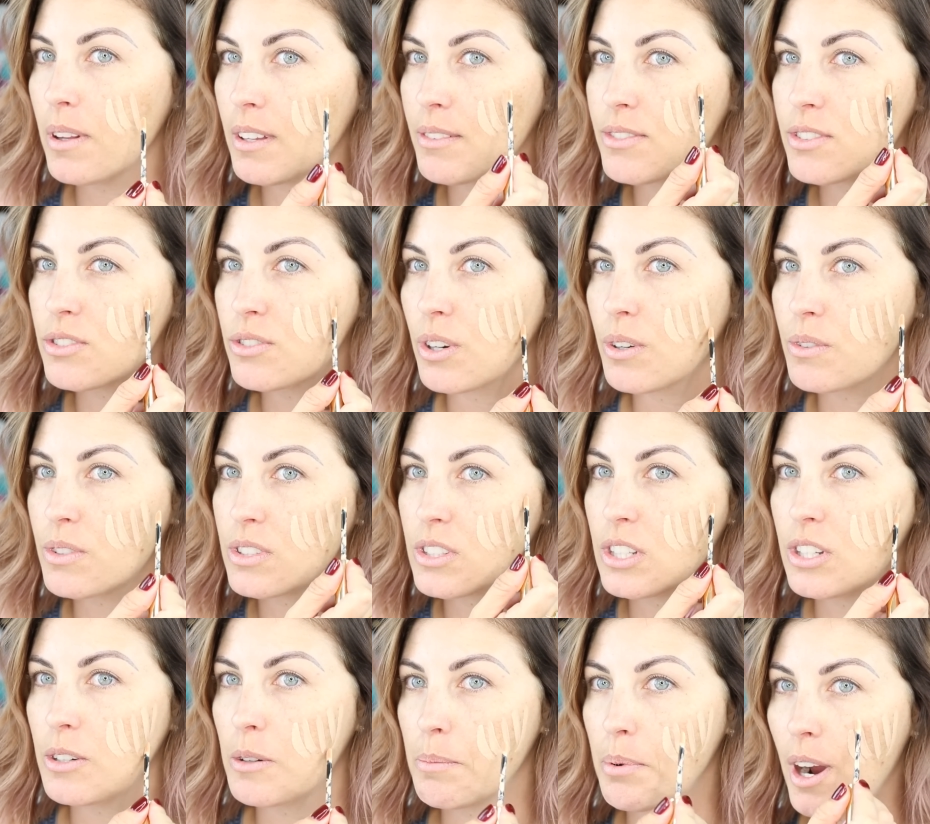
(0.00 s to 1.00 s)
of strokes
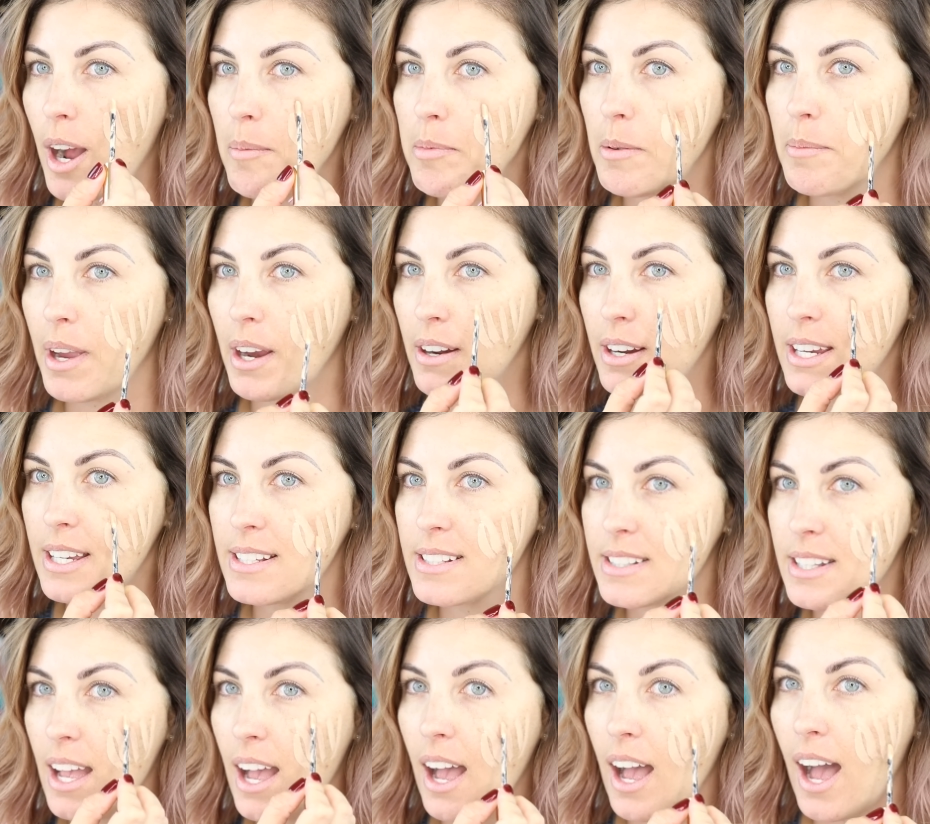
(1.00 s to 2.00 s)
to your problem
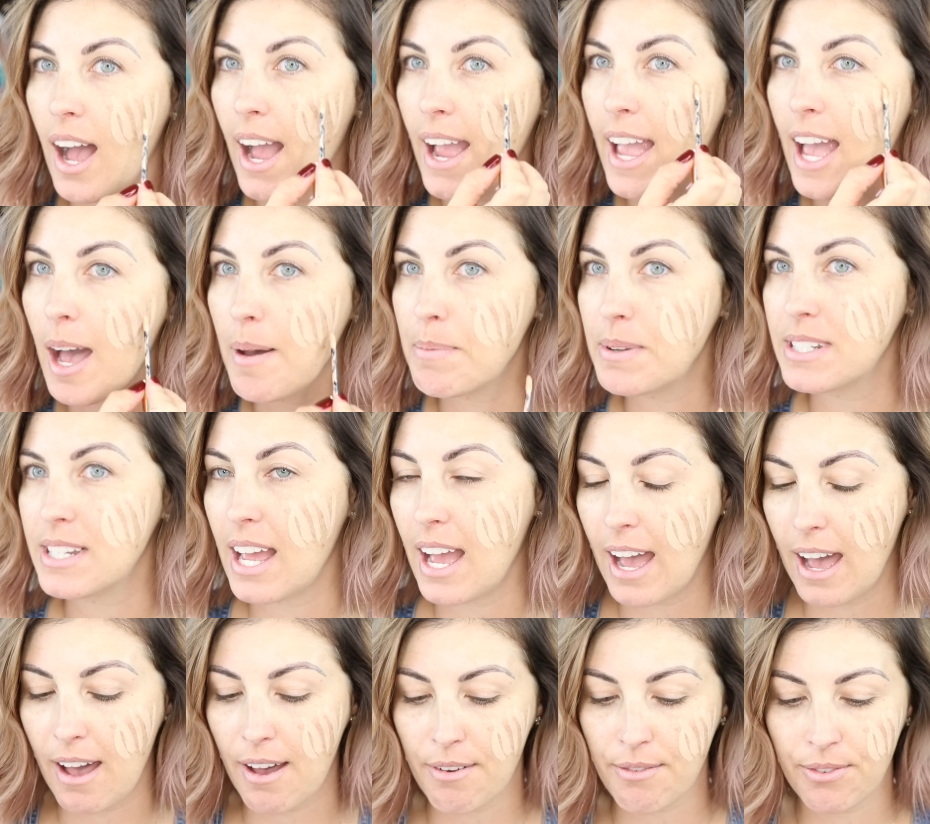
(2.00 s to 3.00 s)
areas. I happen to
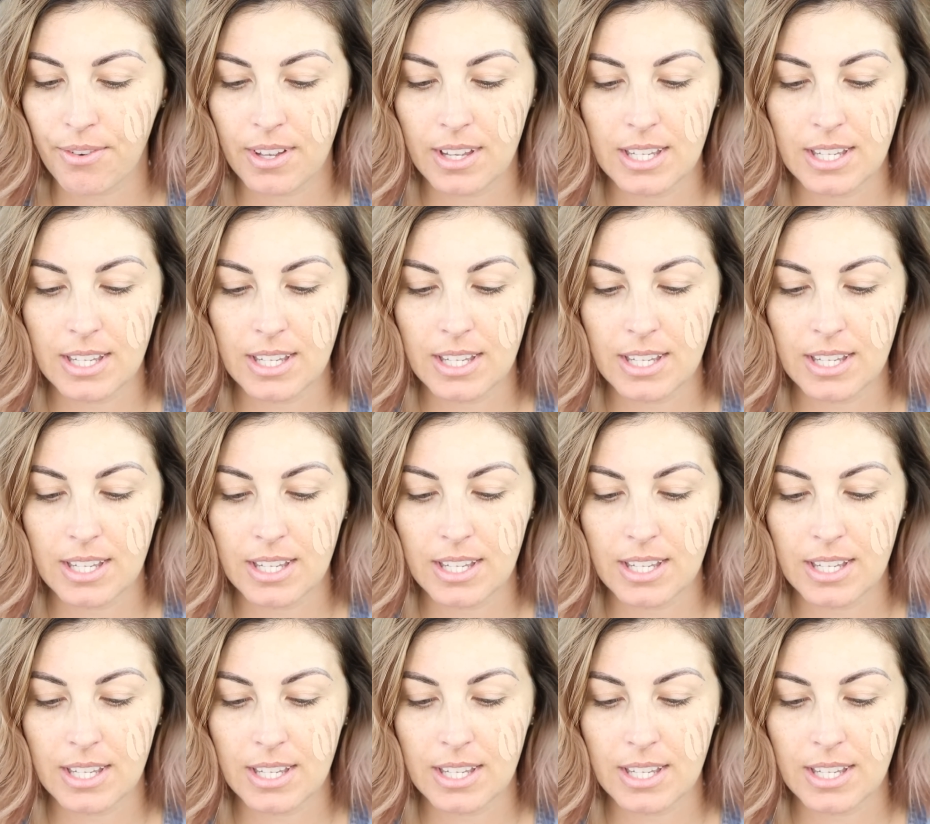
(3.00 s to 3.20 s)
have